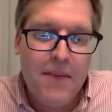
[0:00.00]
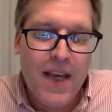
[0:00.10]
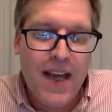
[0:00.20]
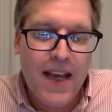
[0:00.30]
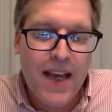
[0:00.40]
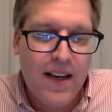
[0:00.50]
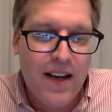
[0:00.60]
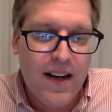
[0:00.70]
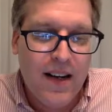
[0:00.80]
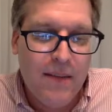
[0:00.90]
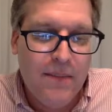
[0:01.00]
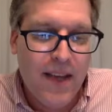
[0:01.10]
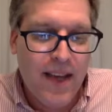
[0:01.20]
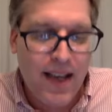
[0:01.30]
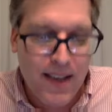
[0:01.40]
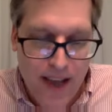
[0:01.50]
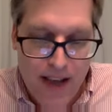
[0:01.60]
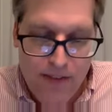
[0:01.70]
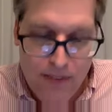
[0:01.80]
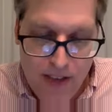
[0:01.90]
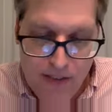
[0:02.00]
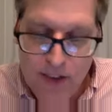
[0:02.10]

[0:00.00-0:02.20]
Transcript: and have